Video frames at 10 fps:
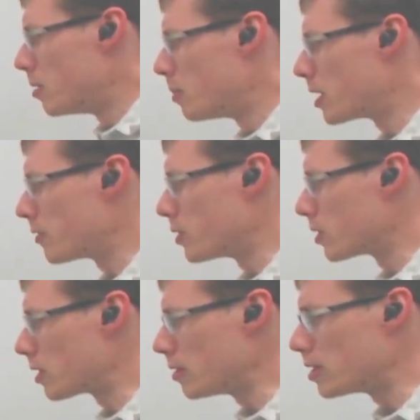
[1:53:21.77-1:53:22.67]
But if you
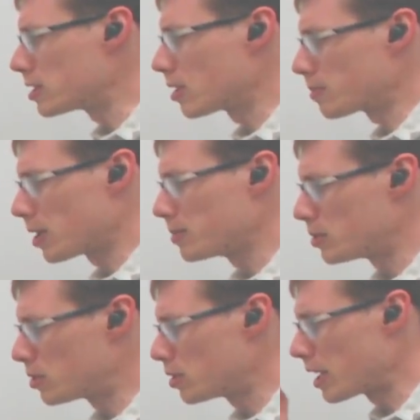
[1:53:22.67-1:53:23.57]
include it, sometimes you
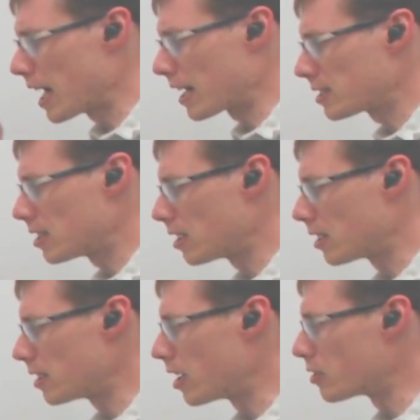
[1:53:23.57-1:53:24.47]
could
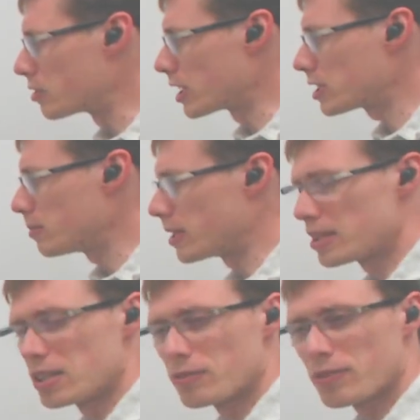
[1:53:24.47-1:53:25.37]
accidentally underestimate
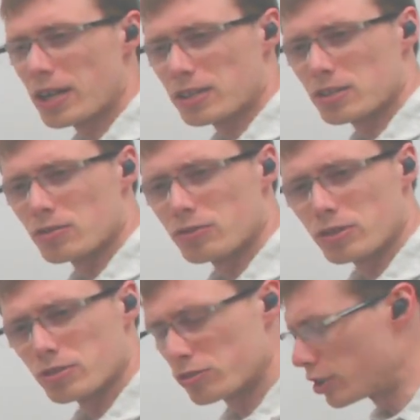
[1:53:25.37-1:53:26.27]
the effect of
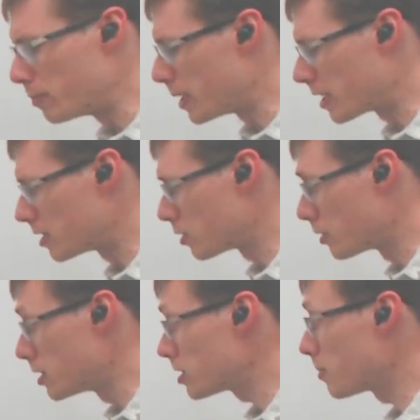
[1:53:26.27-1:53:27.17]
your treatment. And so
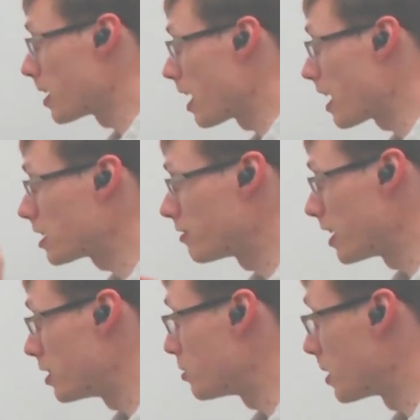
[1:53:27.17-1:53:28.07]
this is something I actually
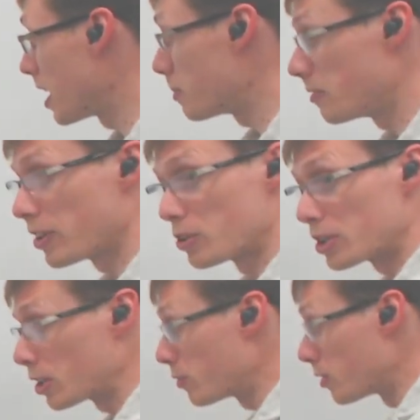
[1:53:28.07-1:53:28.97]
ran into, and I had to be very
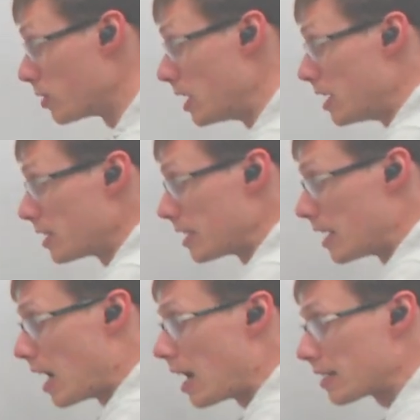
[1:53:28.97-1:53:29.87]
careful to
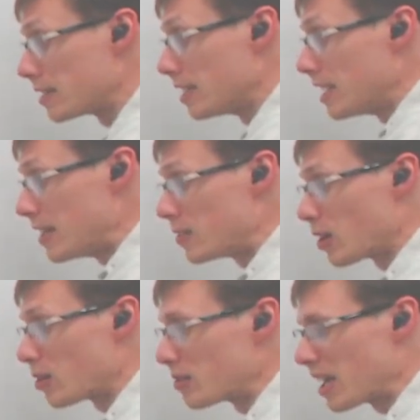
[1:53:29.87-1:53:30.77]
not, even
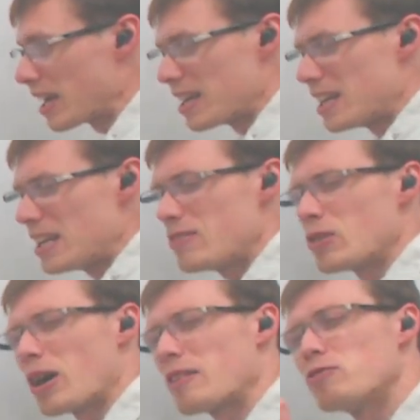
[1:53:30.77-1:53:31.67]

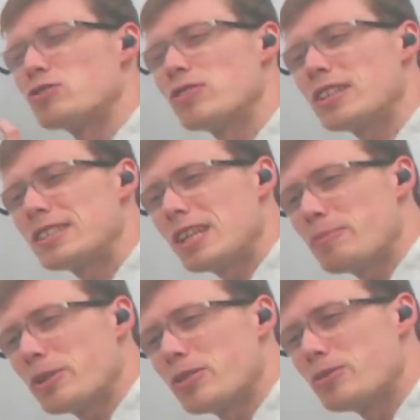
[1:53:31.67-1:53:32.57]
though I was really
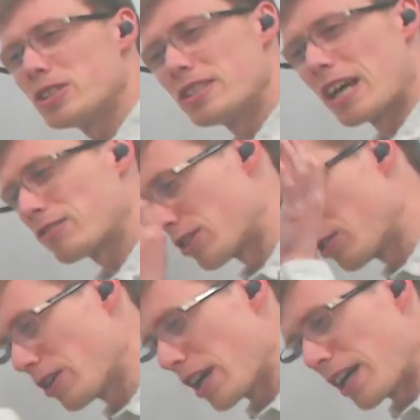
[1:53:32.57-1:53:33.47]
tempted to just naturally,
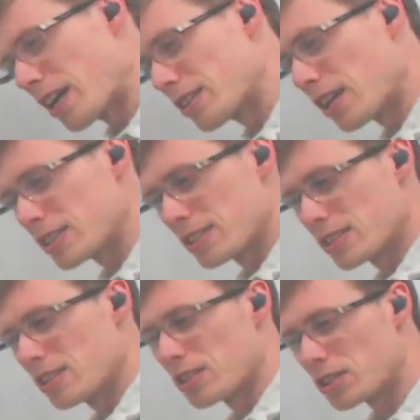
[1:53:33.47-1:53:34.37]
oh yeah, I got to toss this
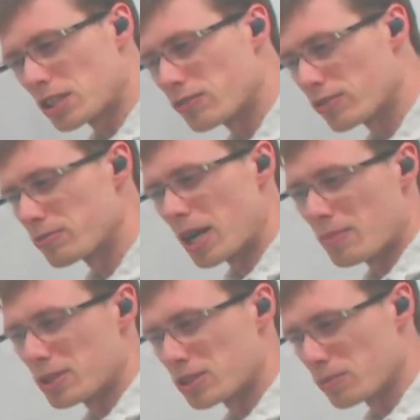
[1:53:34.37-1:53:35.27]
in and adjust for how
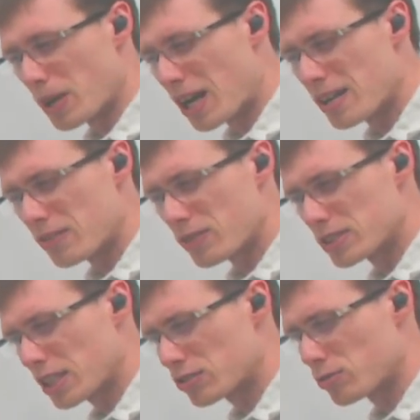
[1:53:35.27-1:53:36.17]
much they're buying of
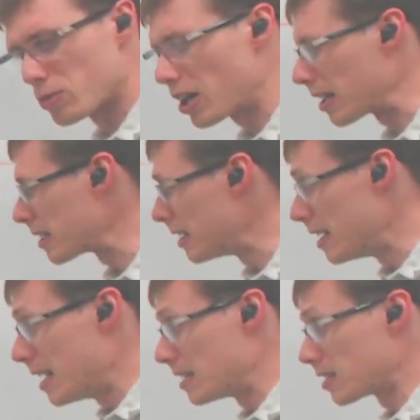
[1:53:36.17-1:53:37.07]
this extra product.
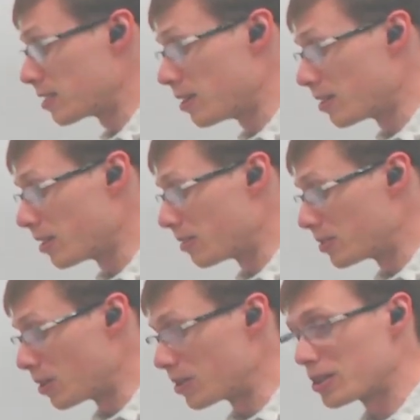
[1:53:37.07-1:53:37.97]
And it's like, no,
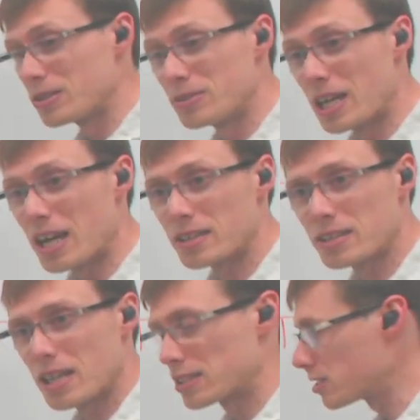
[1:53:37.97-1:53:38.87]
don't include that.
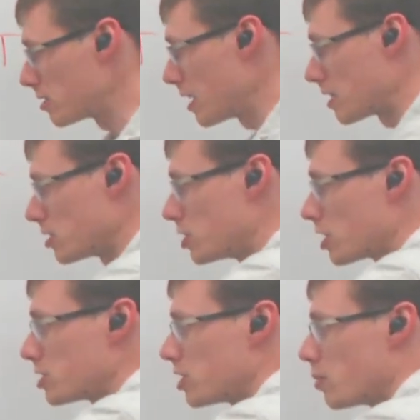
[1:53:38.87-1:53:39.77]
That's
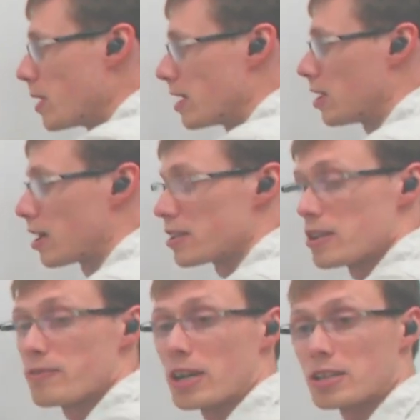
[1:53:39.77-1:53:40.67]
adjusting away a lot of the
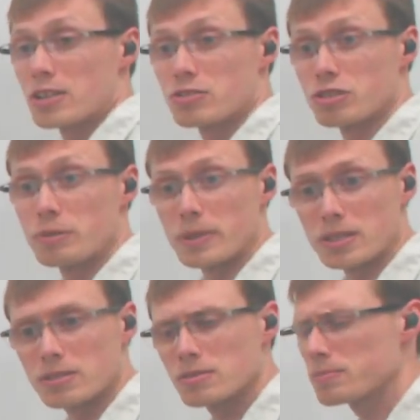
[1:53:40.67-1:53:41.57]
effect of the treatment.
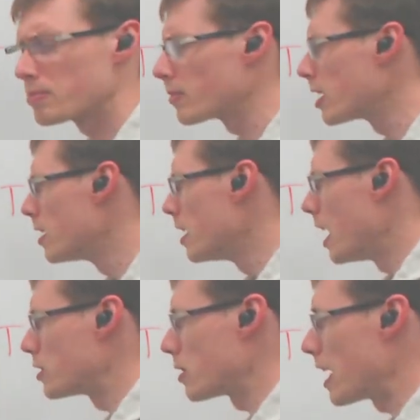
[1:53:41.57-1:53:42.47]

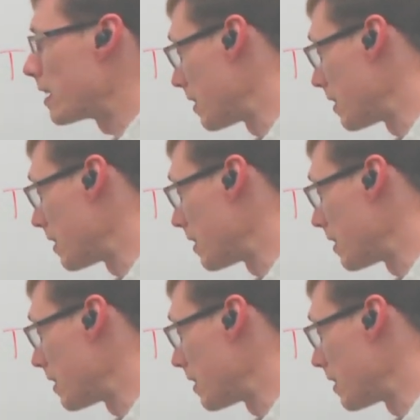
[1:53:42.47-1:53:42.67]
And so I had to